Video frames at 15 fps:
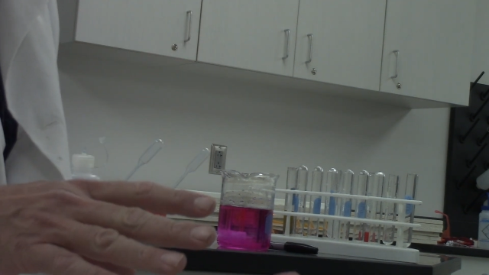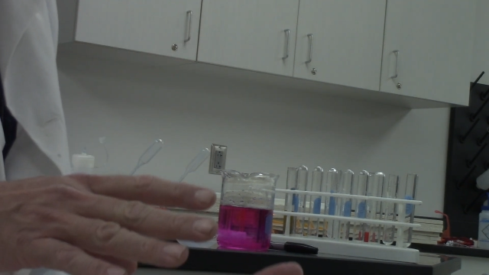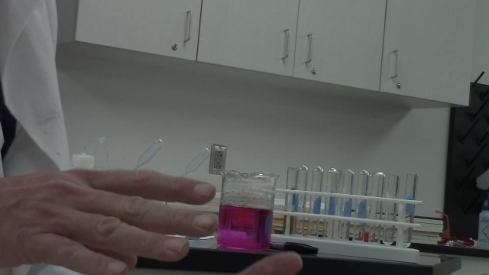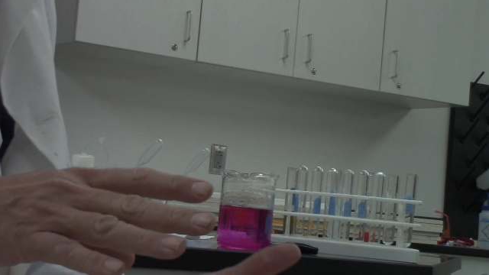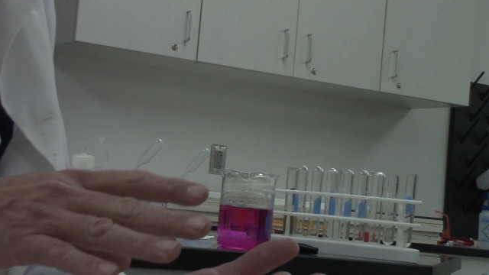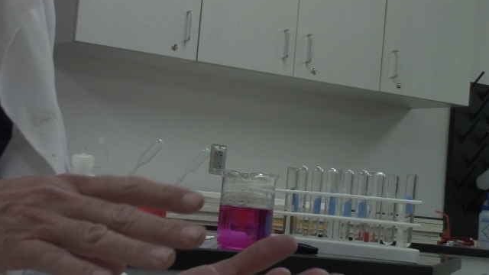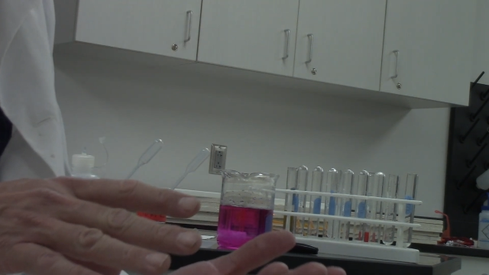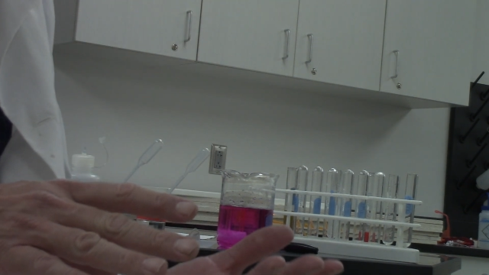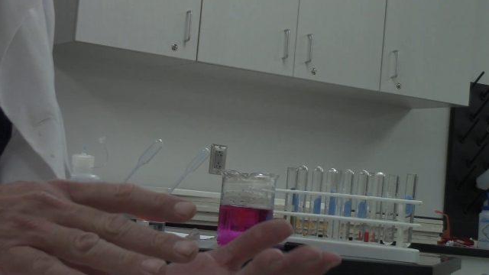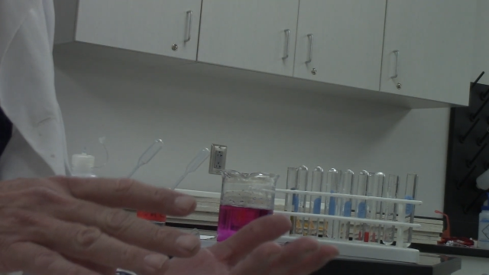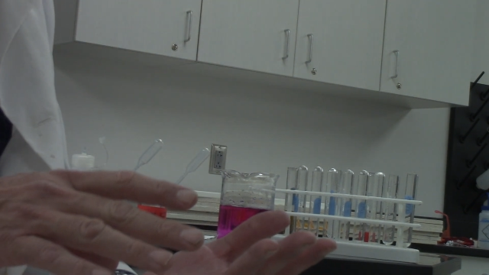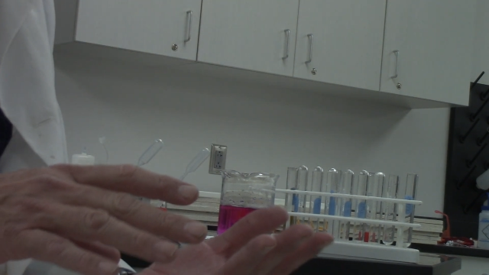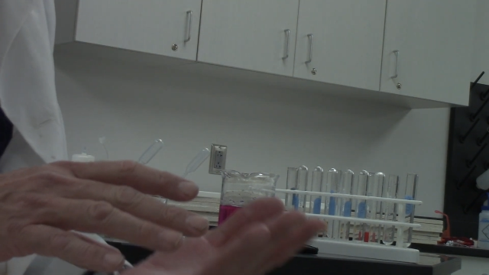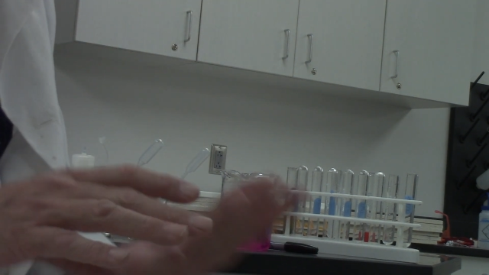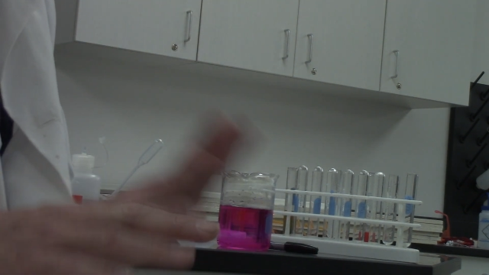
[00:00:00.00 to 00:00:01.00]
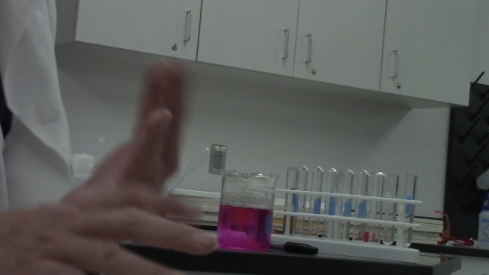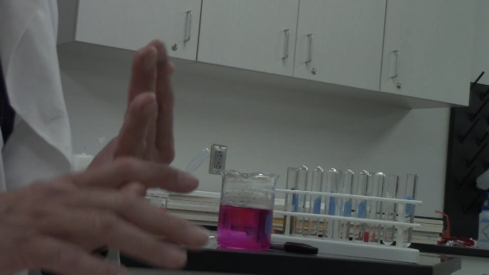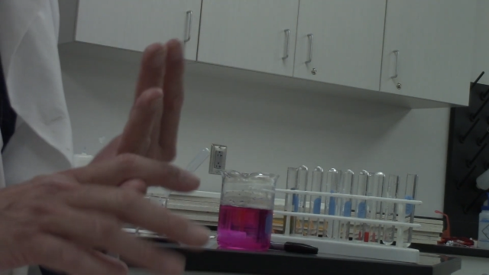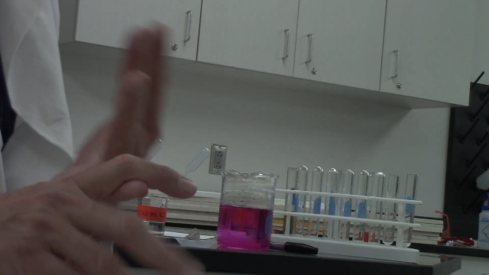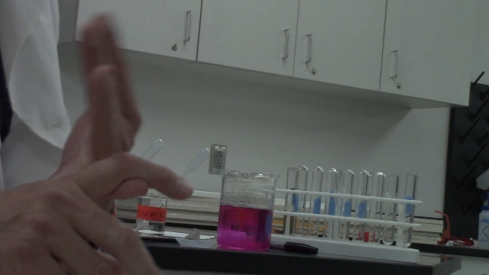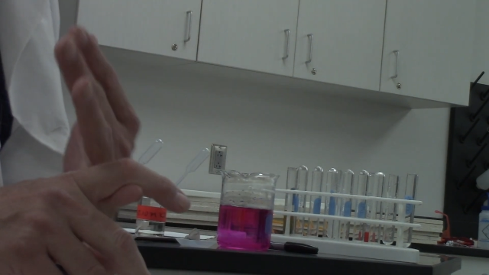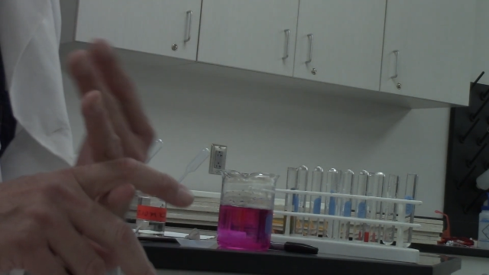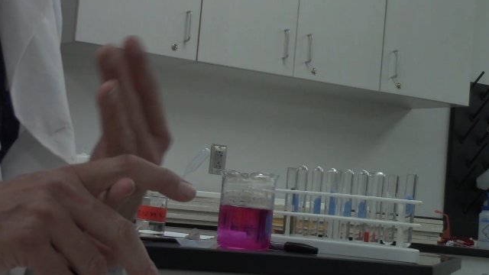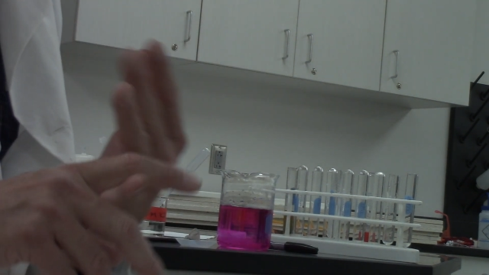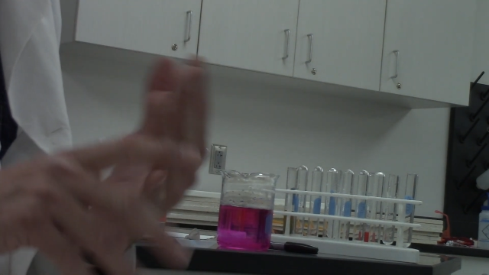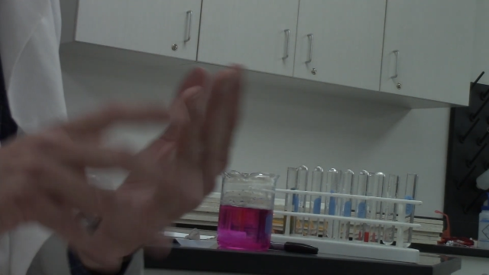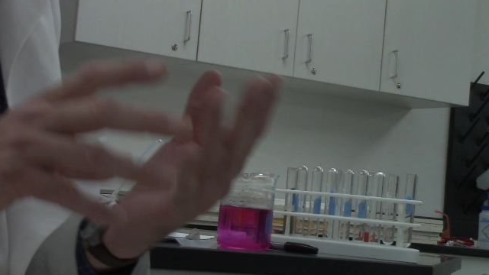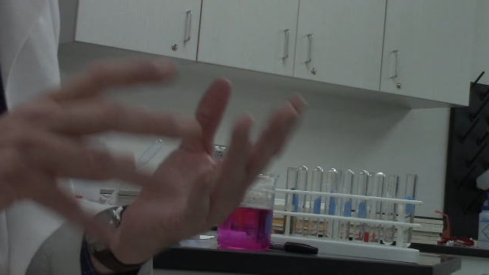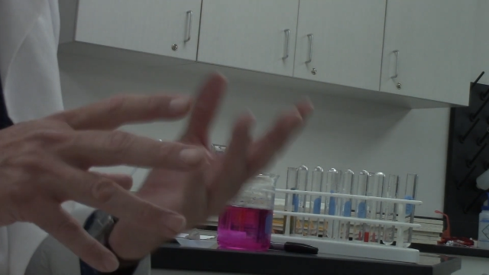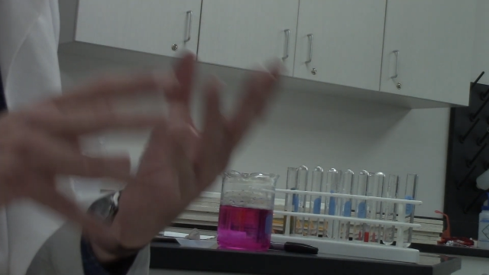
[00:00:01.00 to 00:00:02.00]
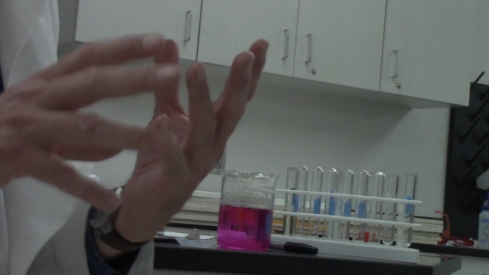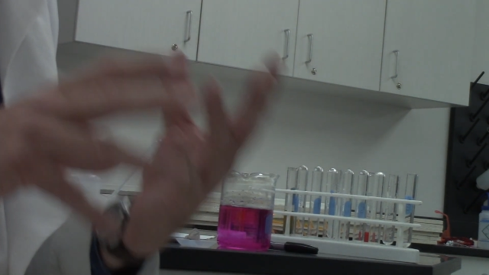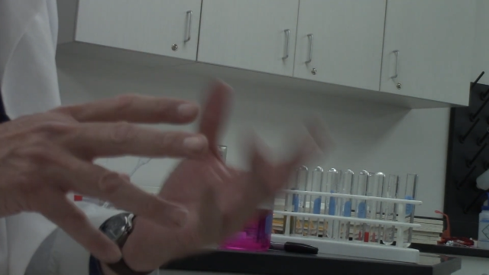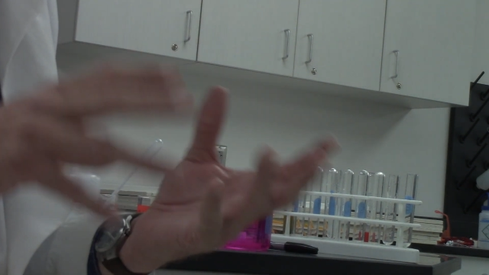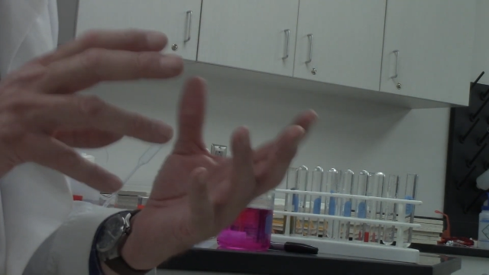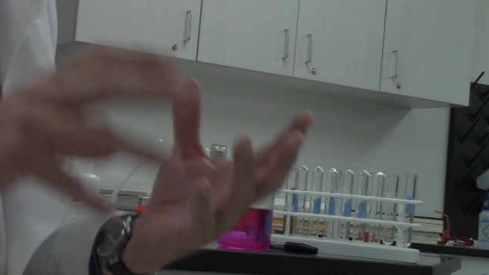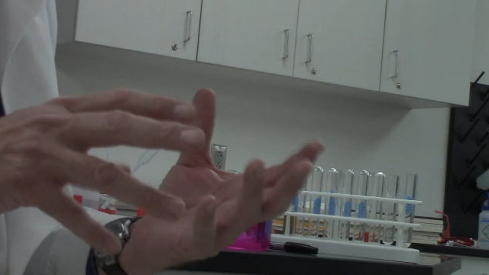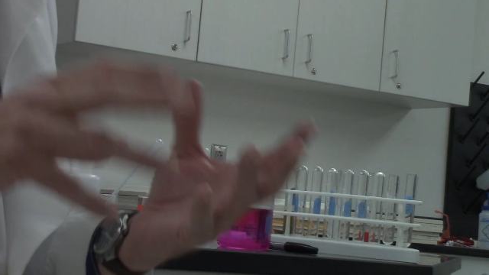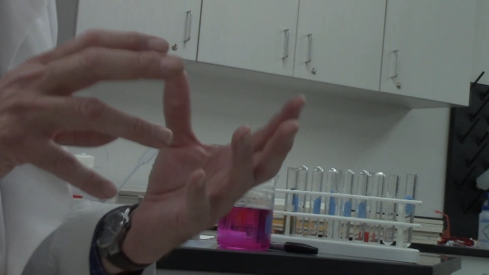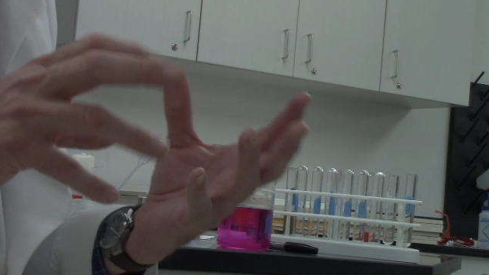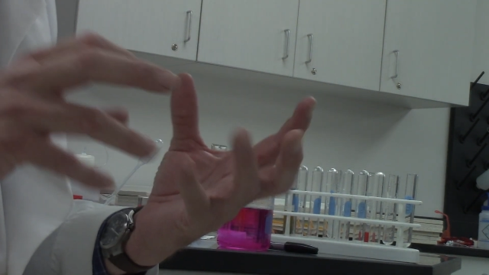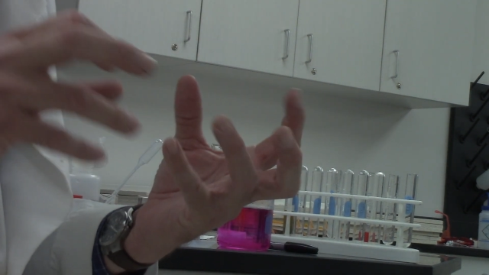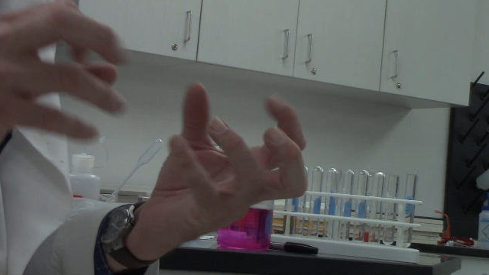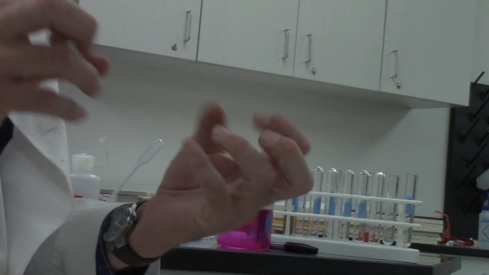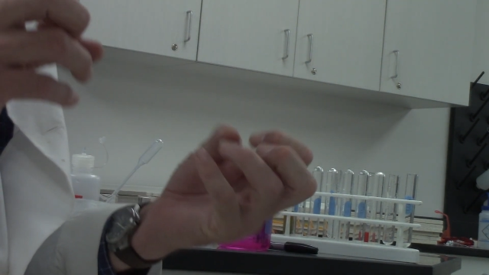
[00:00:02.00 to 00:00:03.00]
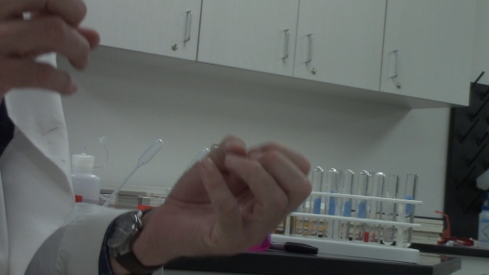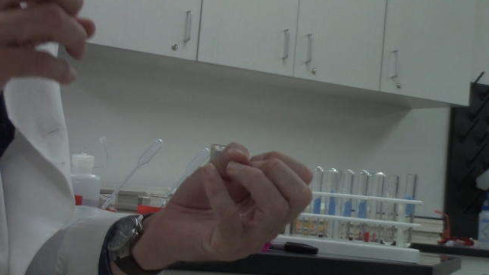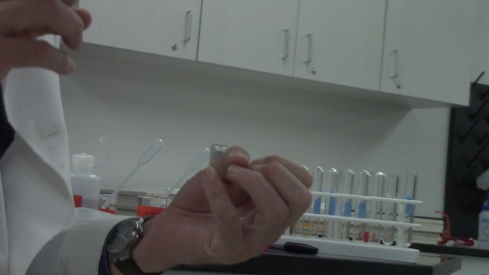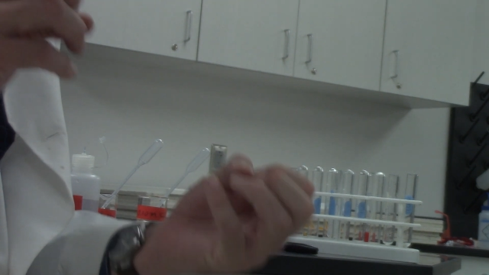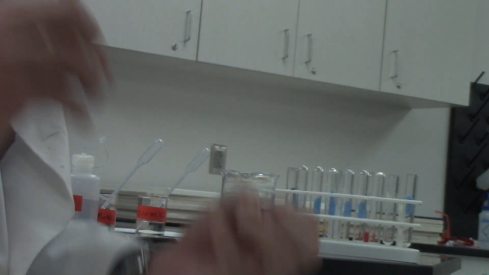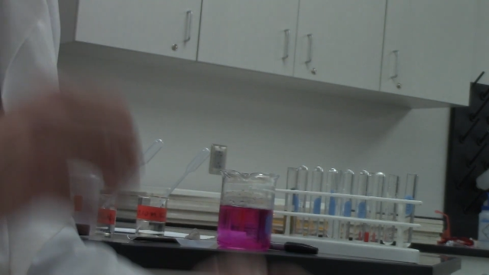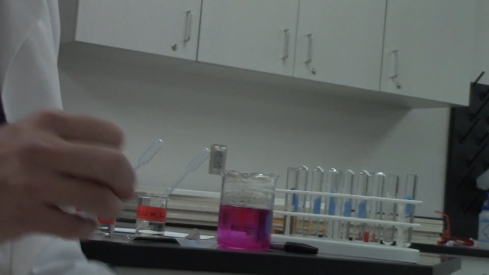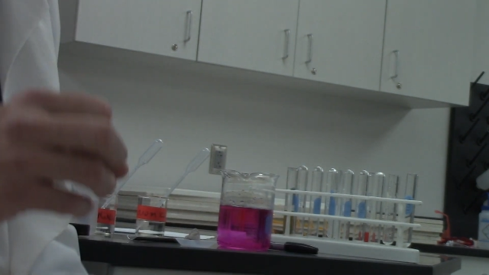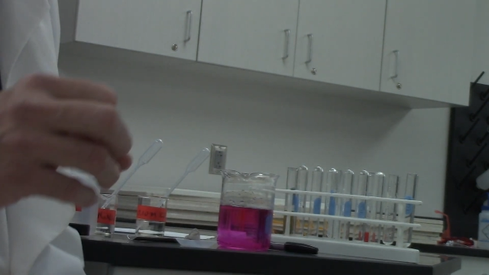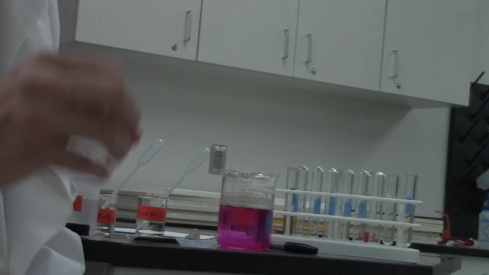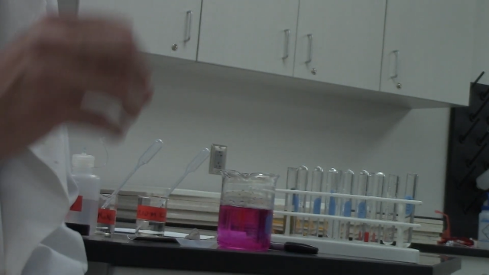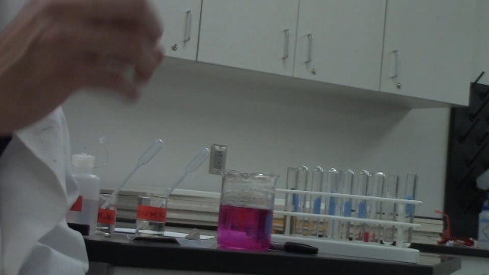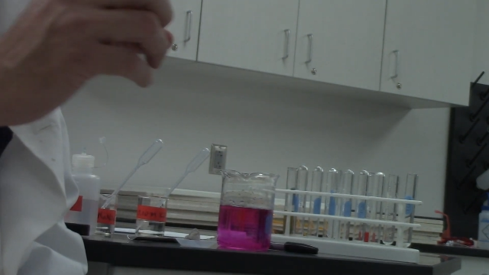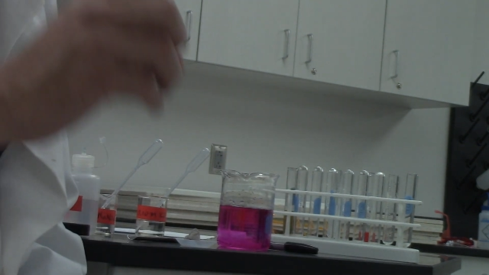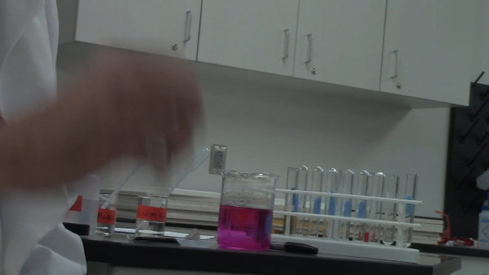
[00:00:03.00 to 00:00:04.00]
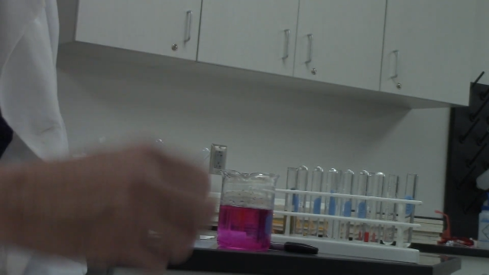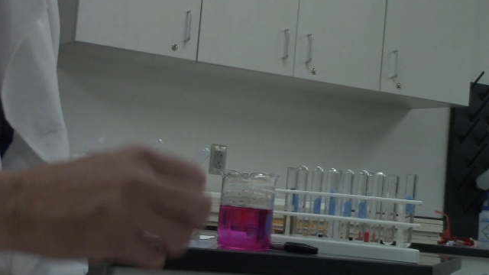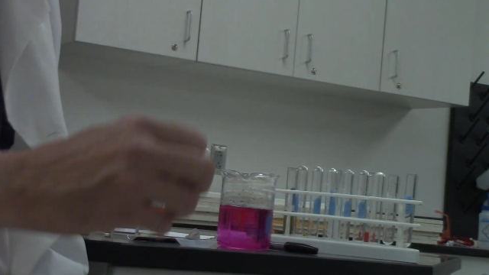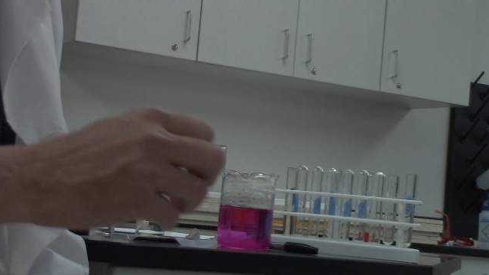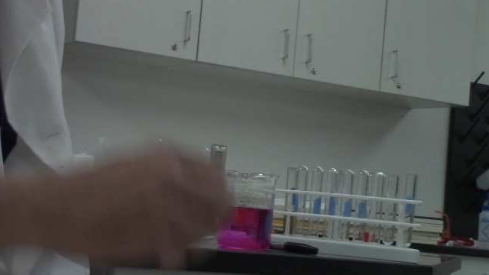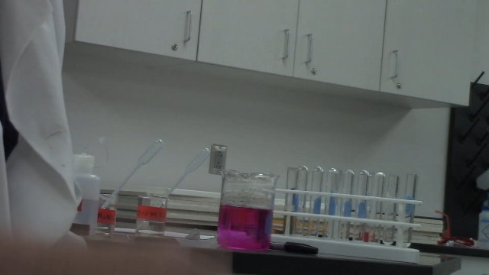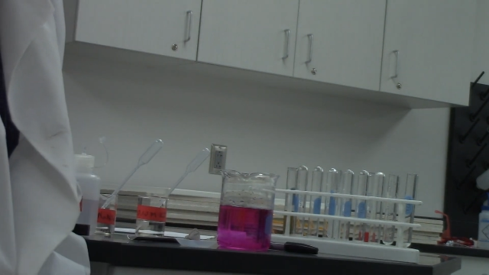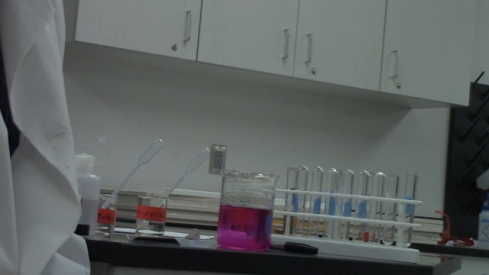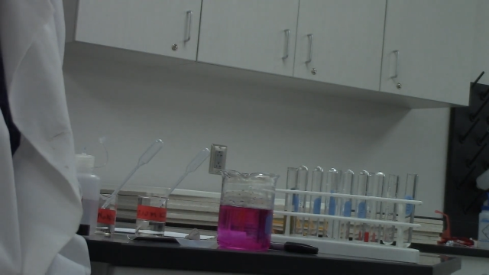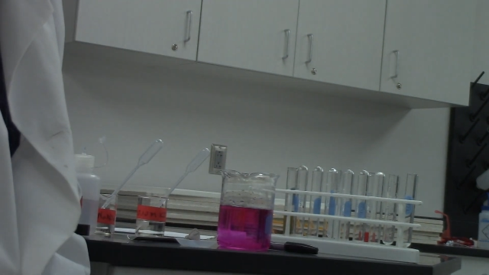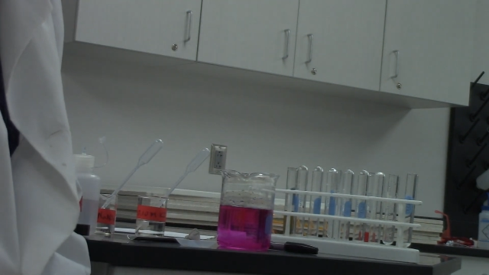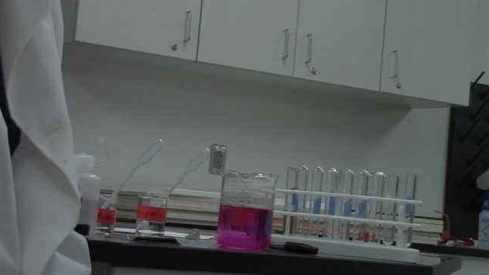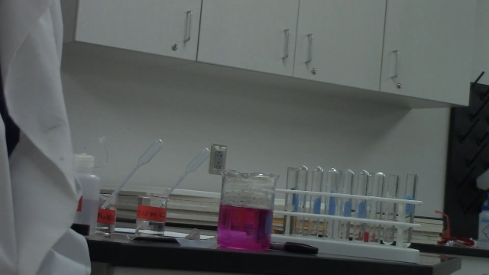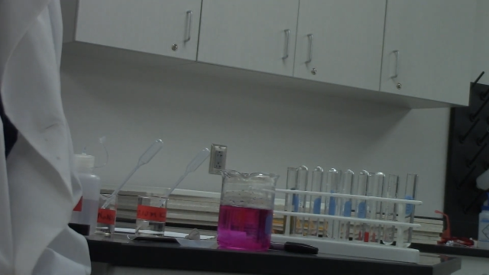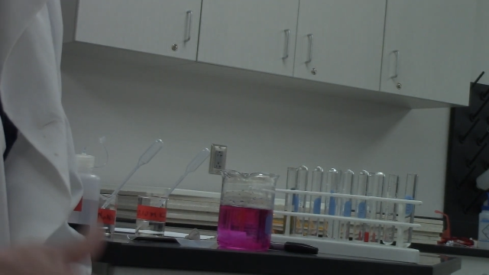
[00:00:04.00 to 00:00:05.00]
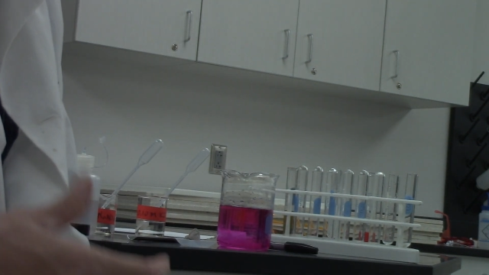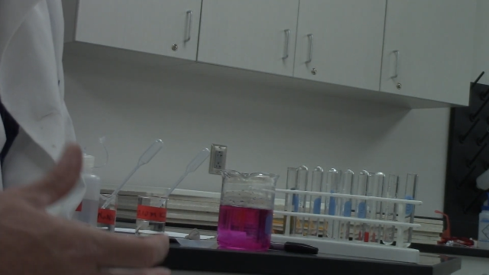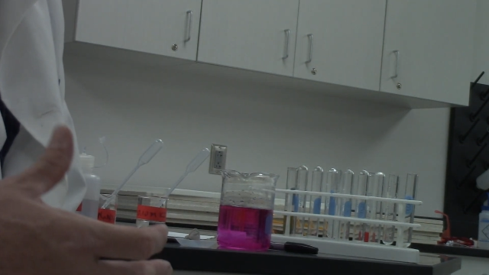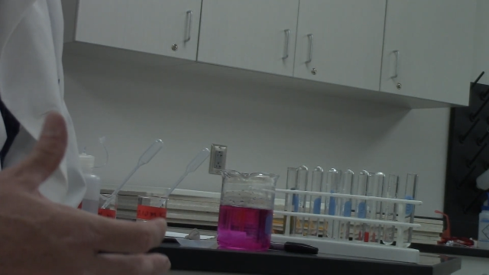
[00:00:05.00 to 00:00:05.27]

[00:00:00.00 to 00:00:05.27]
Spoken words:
[unreadable: no face in view]